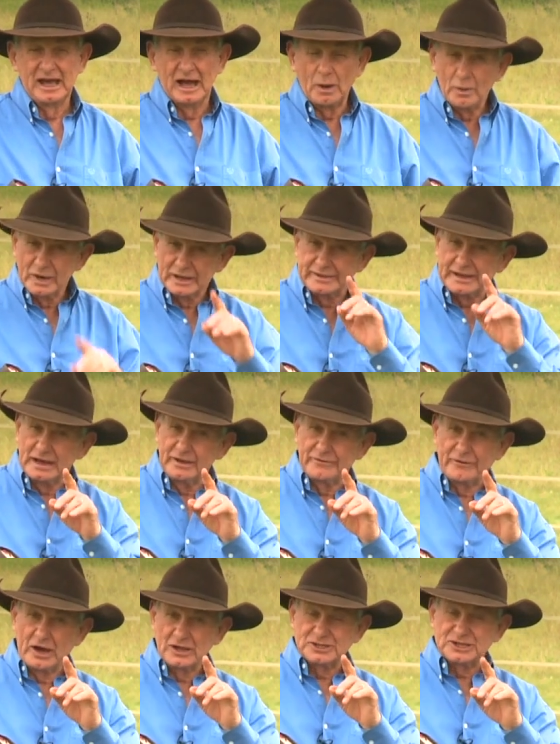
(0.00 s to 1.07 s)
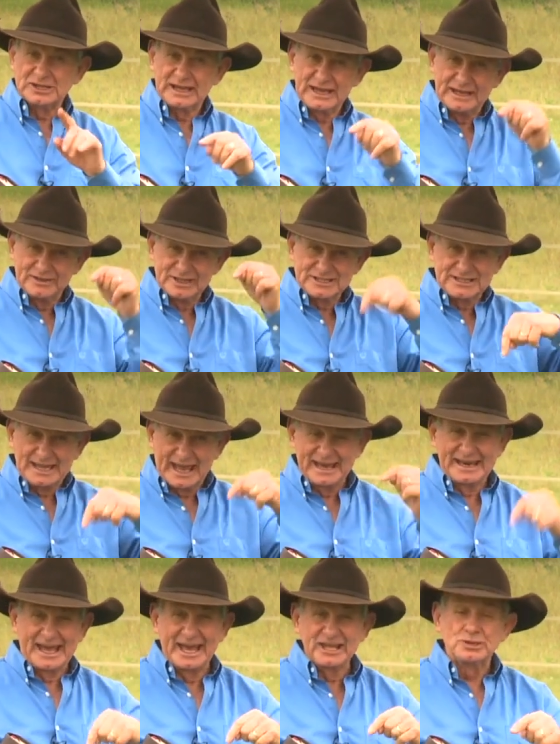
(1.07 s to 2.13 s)
I want to tell you folks, in this day
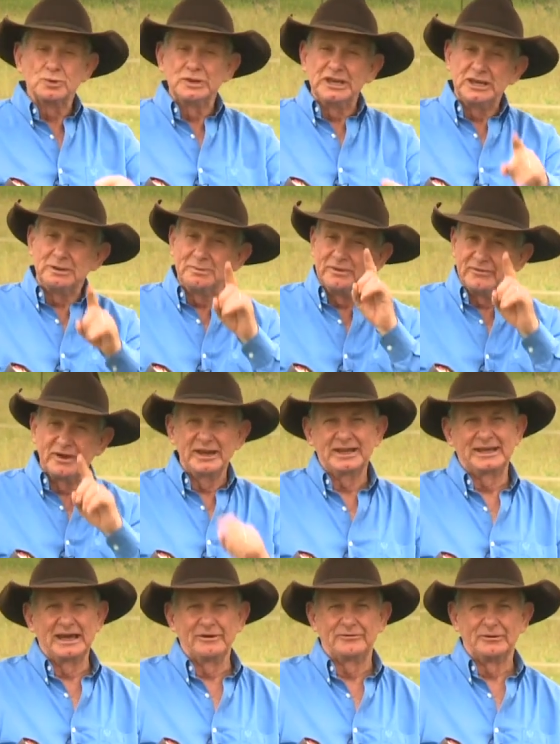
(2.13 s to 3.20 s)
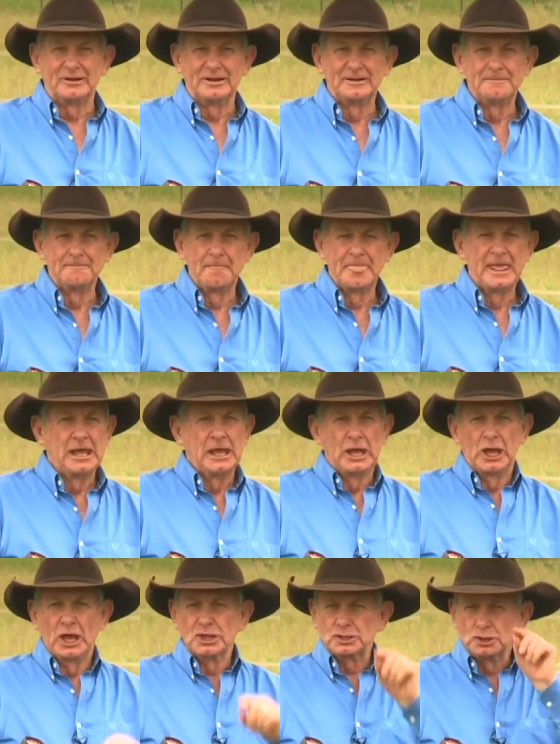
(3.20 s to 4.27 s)
and age, we need to be very careful.
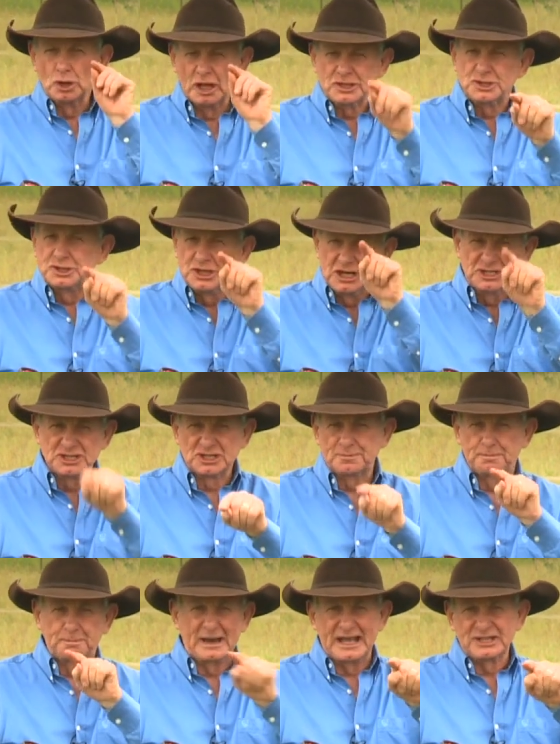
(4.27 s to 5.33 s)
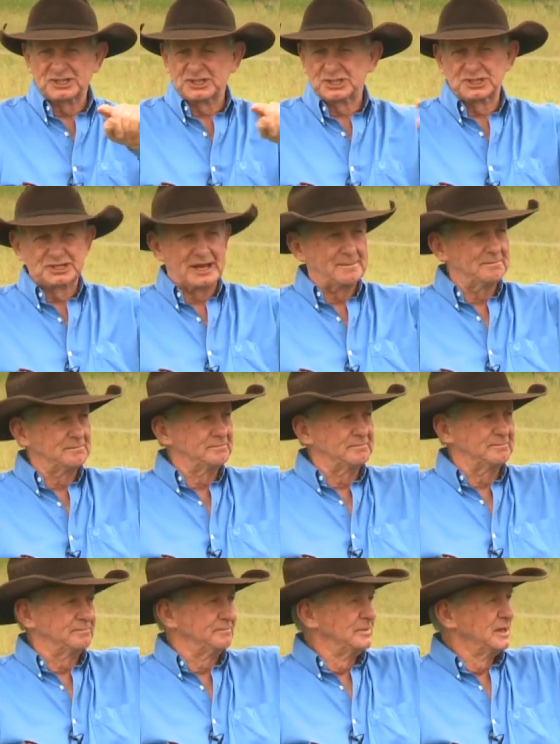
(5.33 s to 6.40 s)
It's not Jesus plus
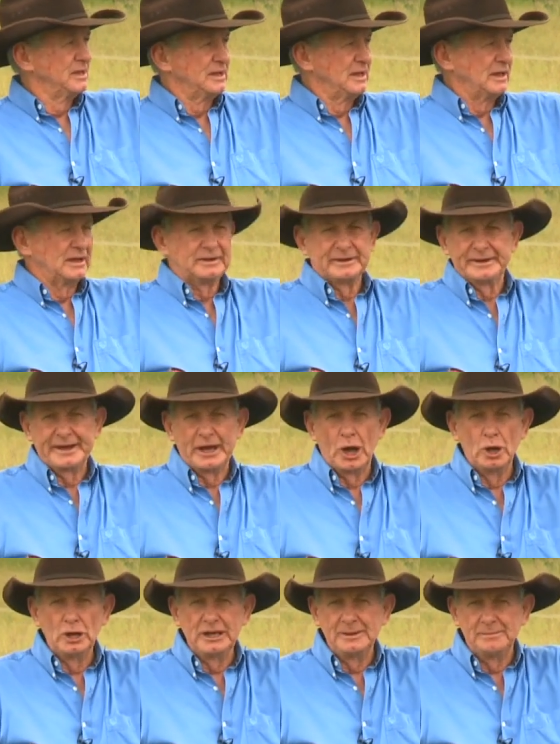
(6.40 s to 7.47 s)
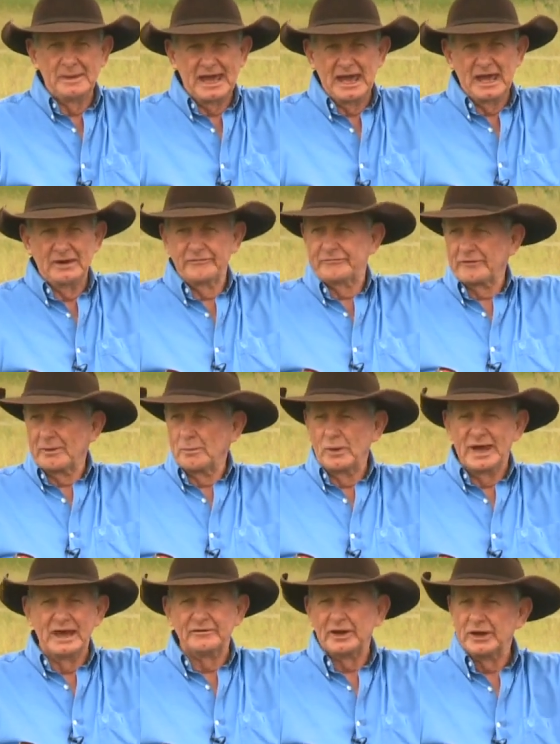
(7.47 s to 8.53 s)
some uh, holy man from
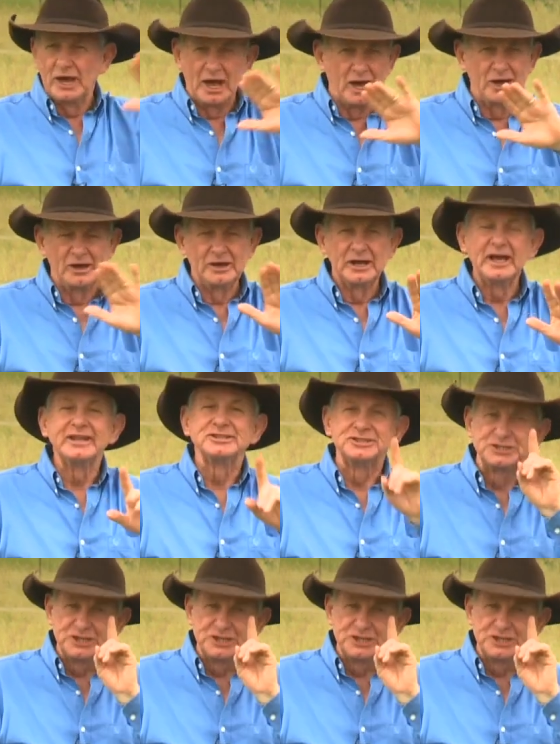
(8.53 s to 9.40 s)
wherever. No, it's